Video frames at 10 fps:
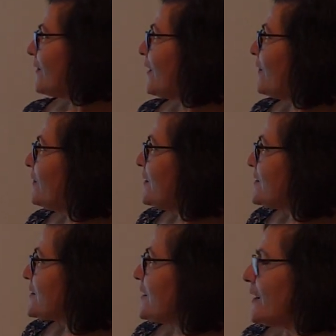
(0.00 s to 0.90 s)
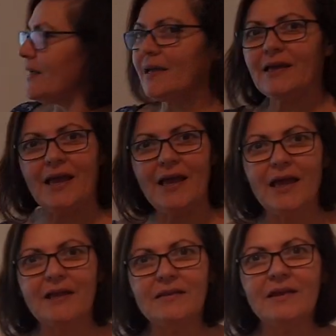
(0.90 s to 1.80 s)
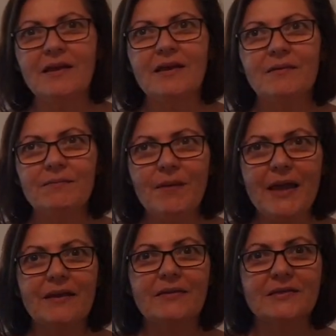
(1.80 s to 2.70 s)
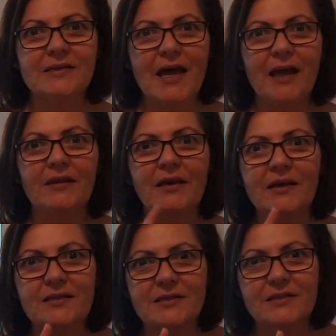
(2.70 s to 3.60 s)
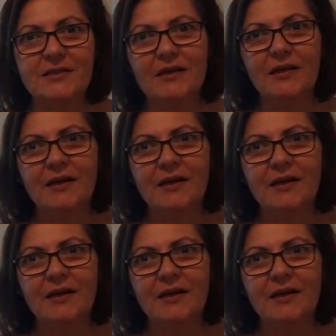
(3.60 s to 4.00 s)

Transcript: that this letter can make the sound x,